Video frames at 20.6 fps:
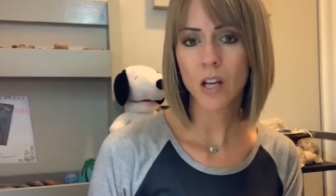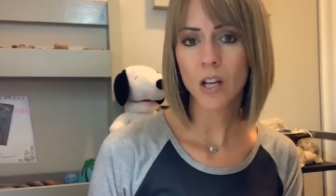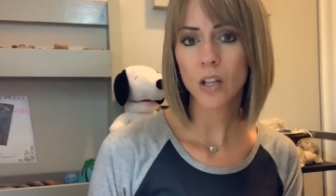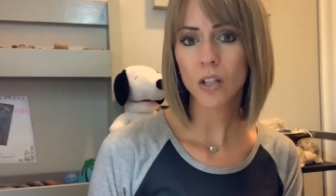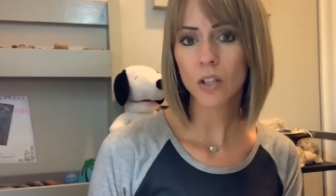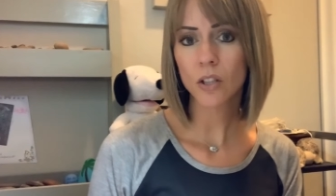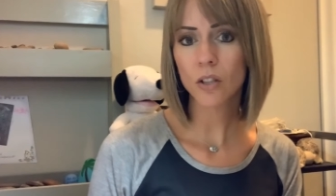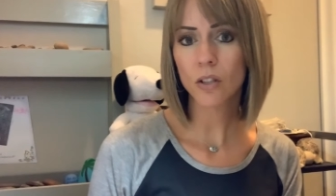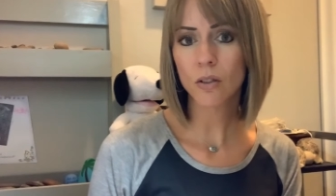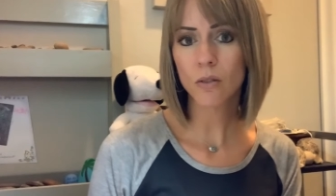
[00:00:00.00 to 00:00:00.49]

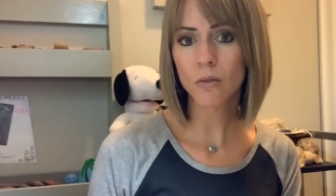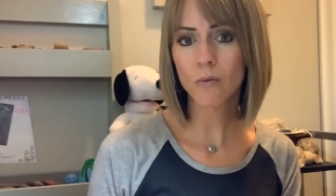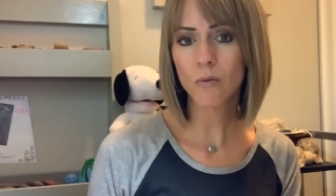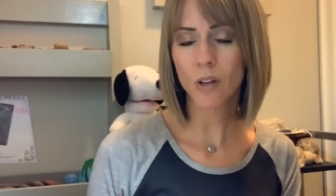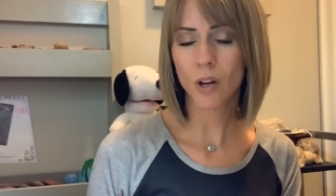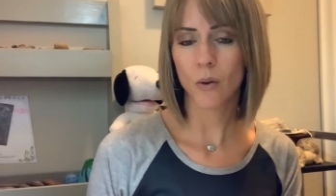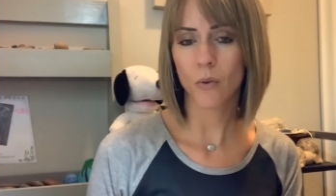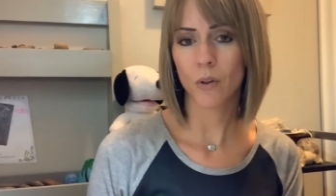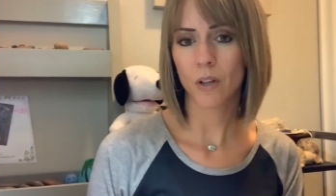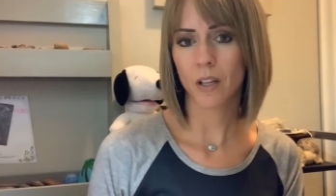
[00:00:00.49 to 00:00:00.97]
You
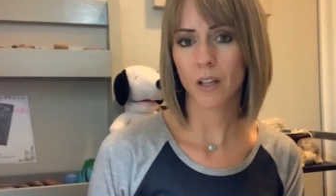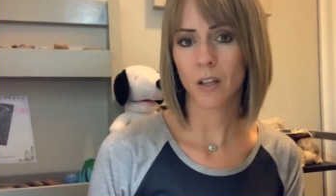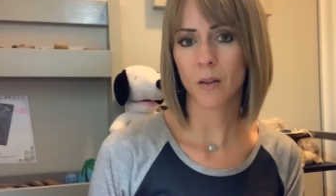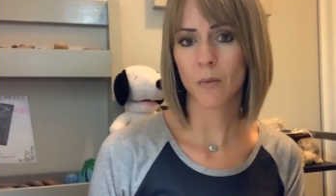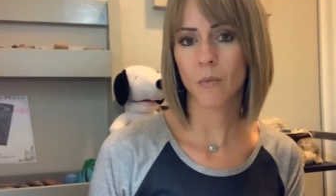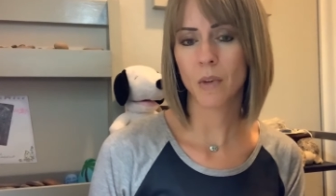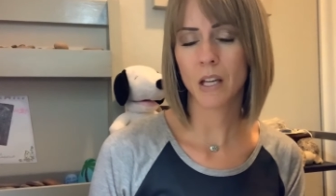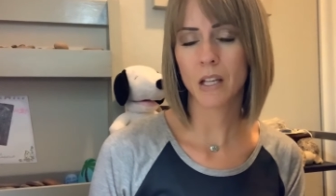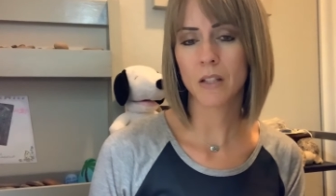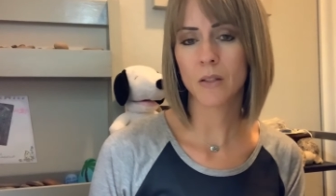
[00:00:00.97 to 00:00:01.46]
know him
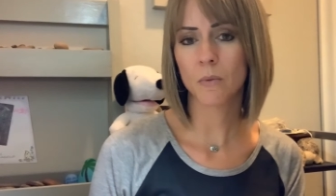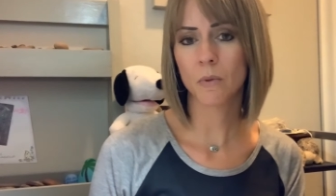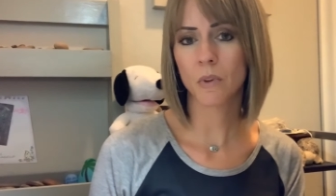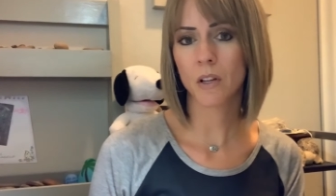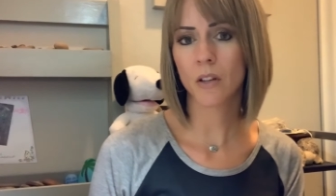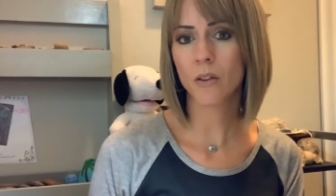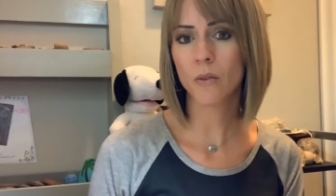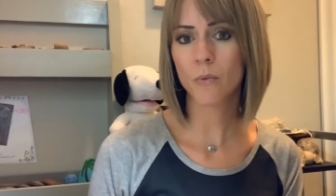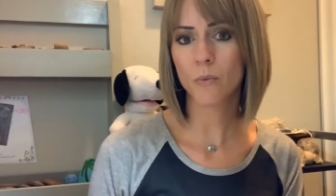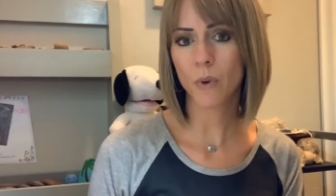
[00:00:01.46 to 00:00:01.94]
as one of
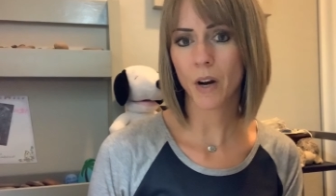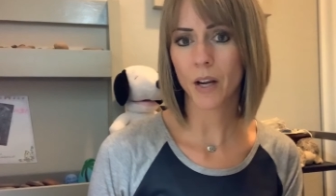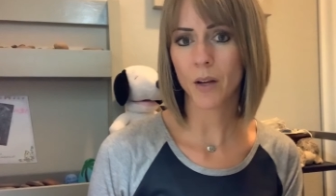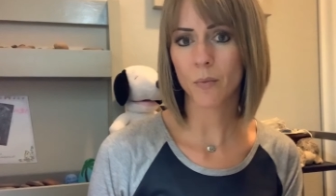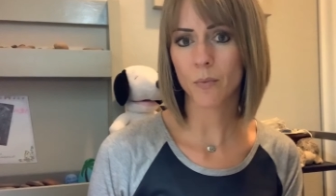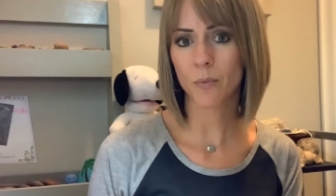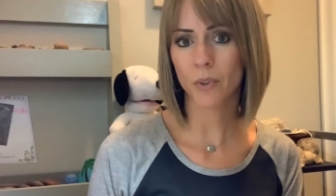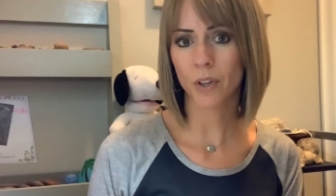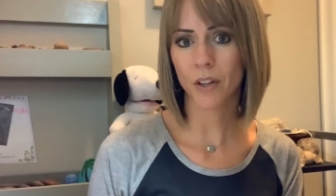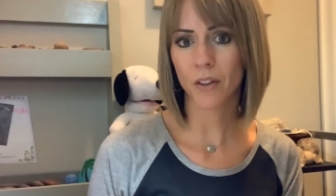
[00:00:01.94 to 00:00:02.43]
the Wright
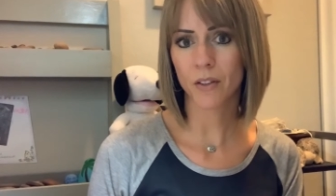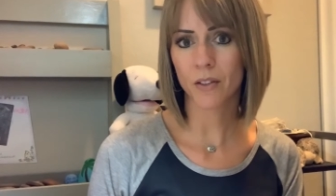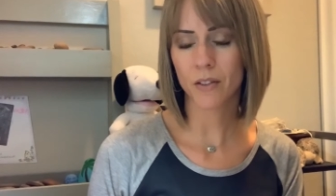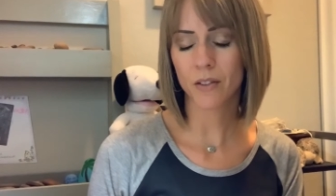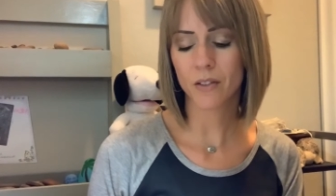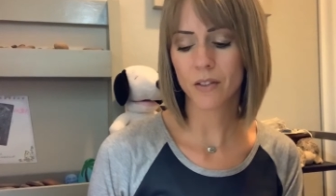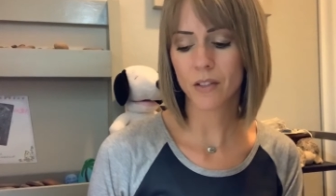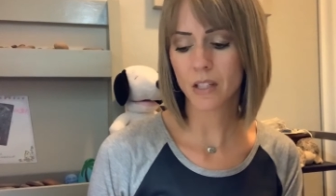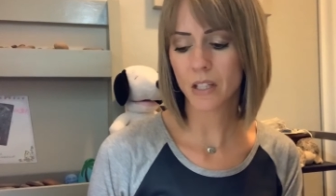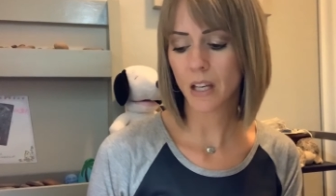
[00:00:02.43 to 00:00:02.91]

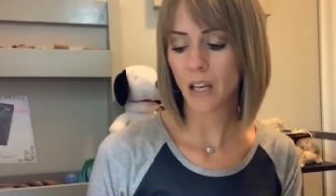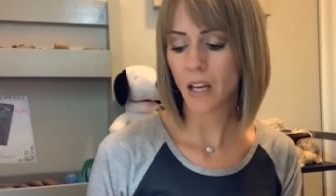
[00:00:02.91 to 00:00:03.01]
brothers.